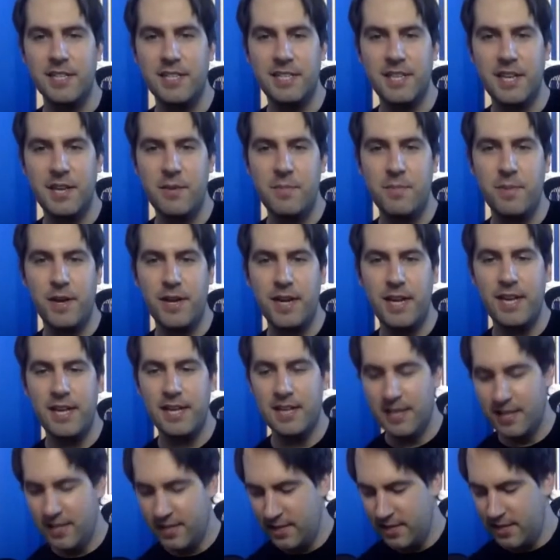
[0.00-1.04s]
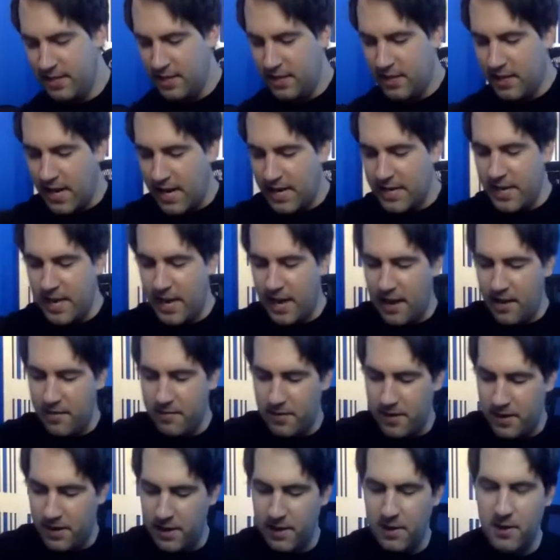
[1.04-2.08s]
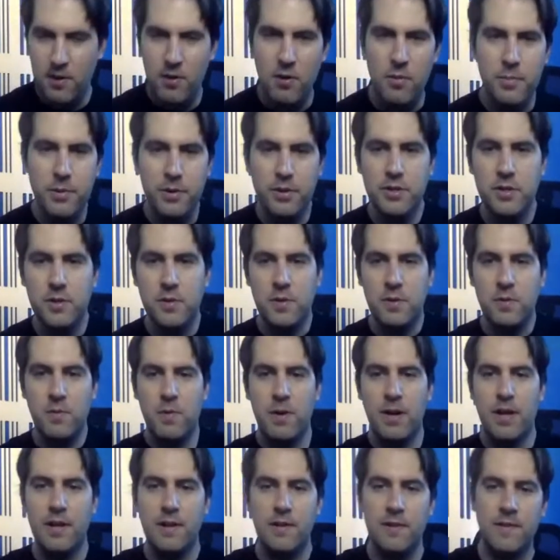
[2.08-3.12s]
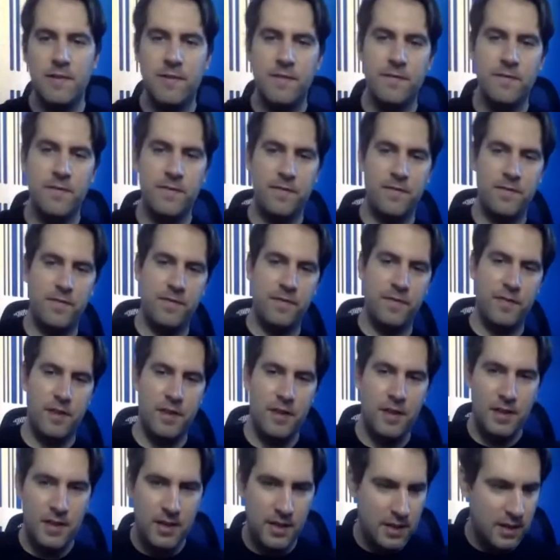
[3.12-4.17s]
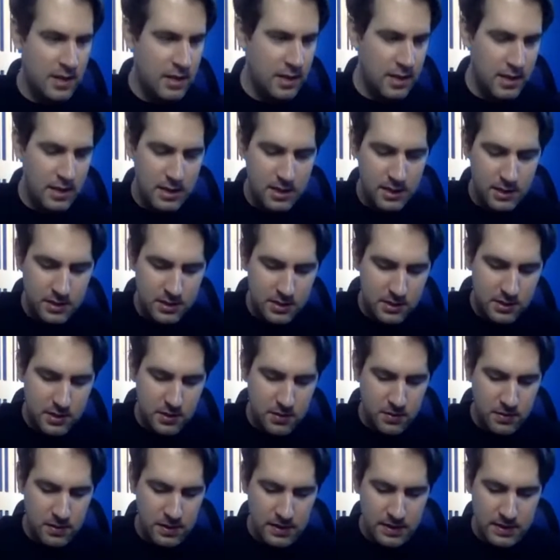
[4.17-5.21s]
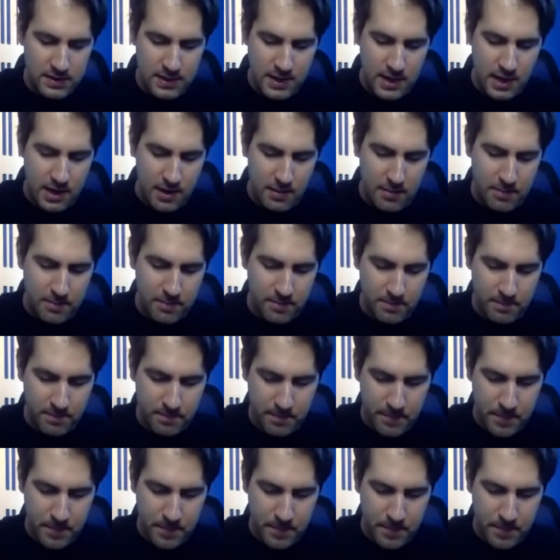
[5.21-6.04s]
Good to see you, buddy. Glad to have you here. Hope you're doing well. Let's tune this up.